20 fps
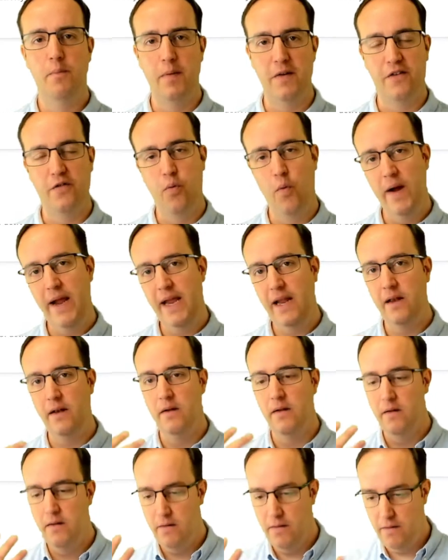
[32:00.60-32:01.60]

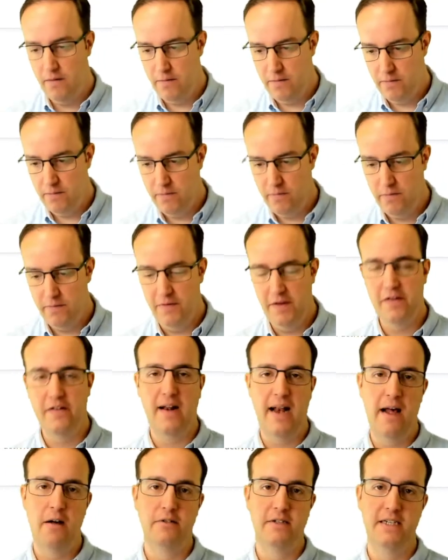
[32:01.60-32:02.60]
between this
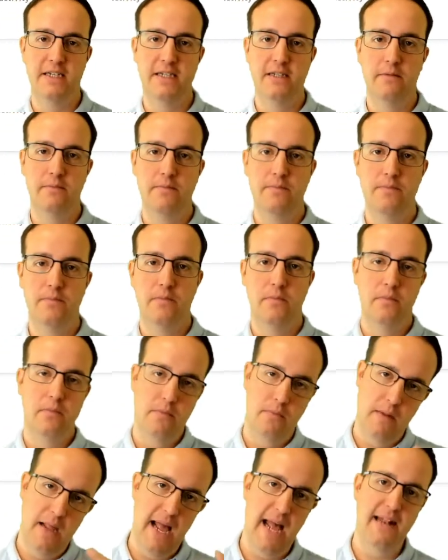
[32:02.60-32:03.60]
cloud system
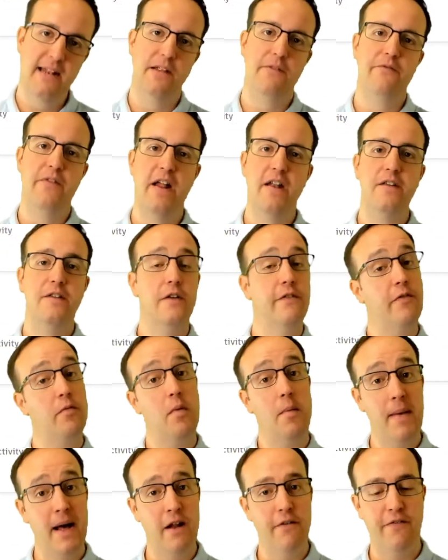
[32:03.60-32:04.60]
and Inventor
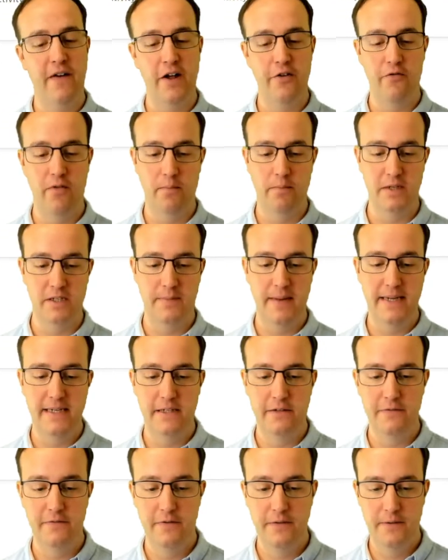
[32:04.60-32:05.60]
from a manufacturing
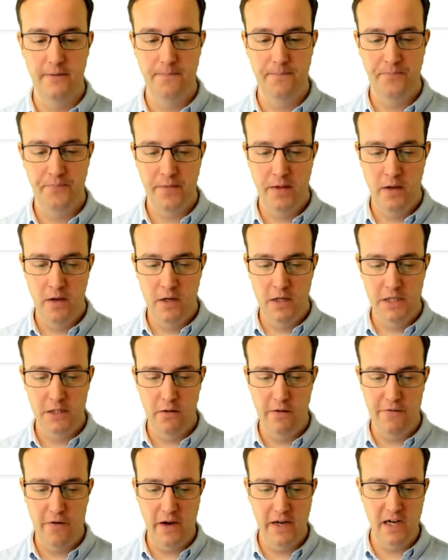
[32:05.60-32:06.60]
perspective.
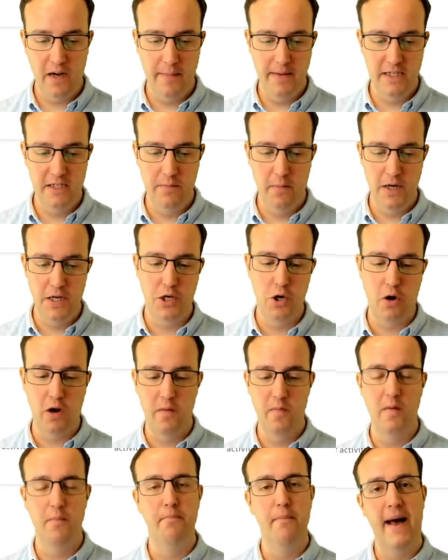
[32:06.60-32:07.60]
So if I come into my
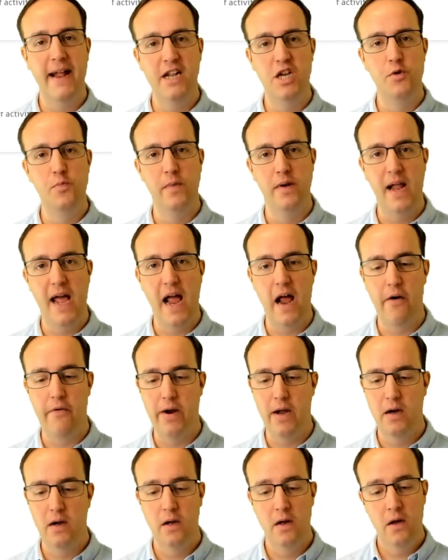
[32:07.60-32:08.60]
document management
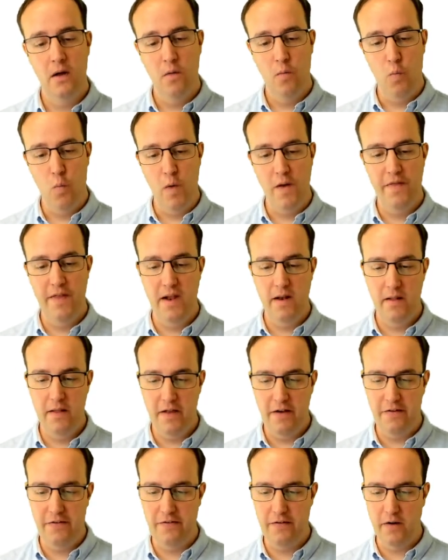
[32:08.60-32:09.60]
area within
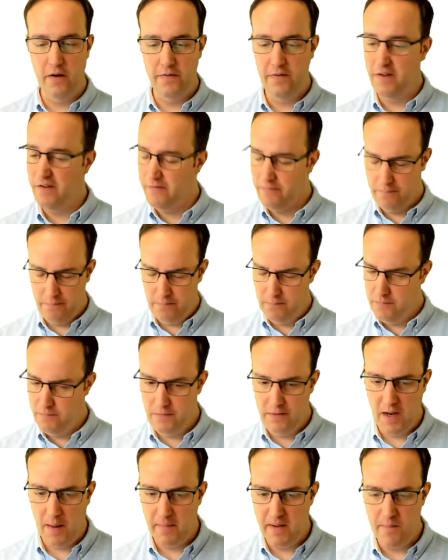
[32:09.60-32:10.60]
this
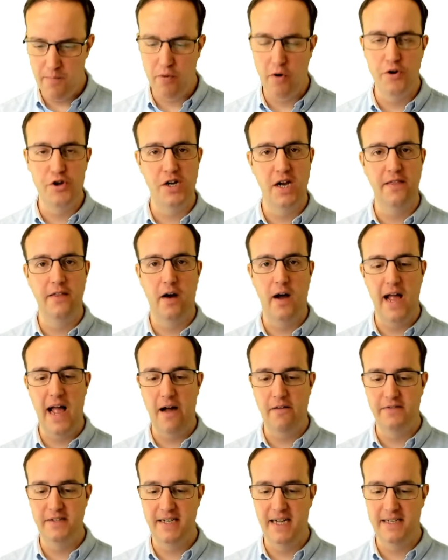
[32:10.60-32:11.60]
dummy project that I
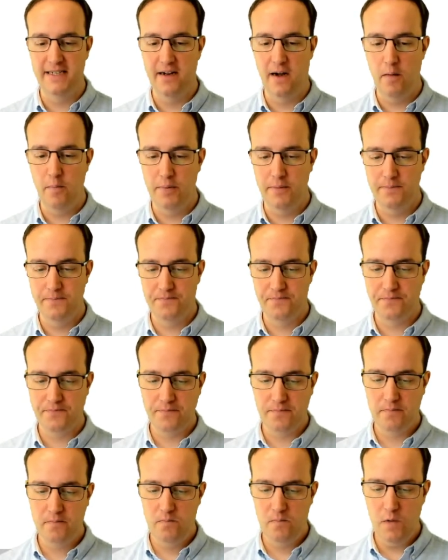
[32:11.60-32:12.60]
have set up,
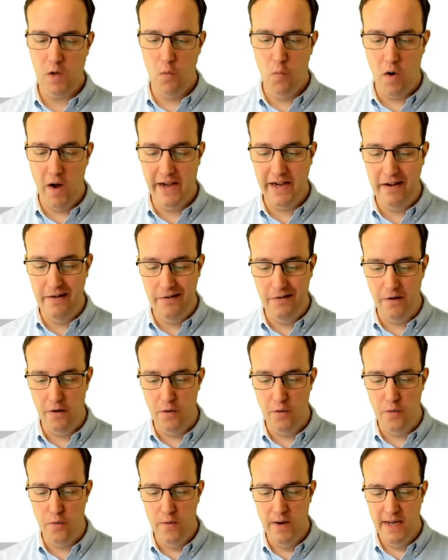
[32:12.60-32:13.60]
what I can
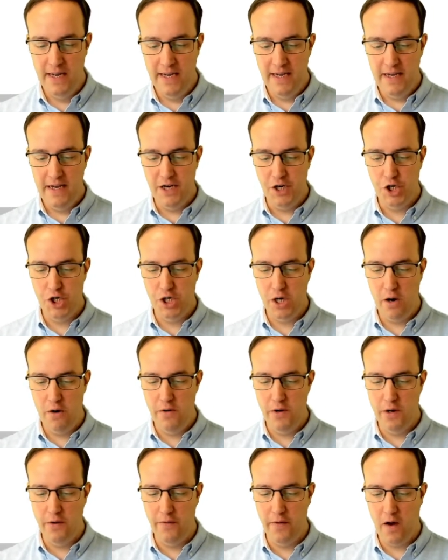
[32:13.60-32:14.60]
do is show
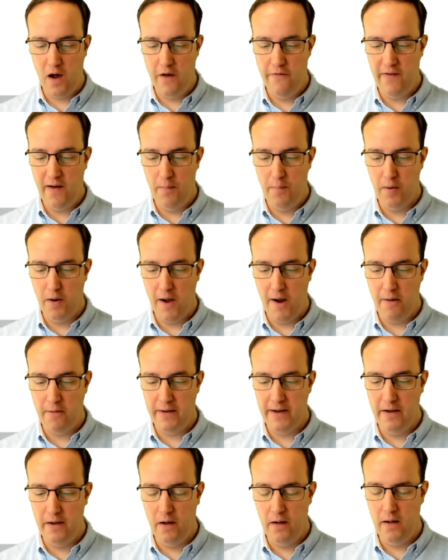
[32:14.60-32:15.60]
you that I've
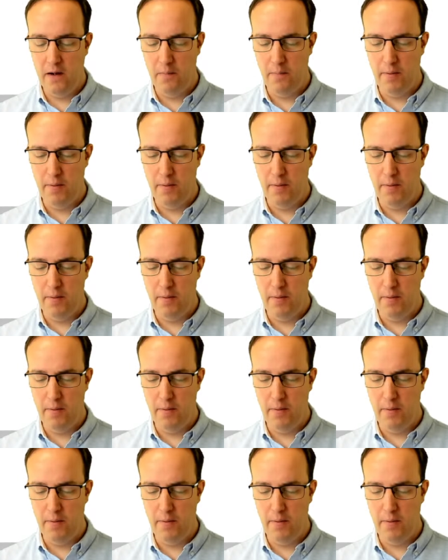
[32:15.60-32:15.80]
uploaded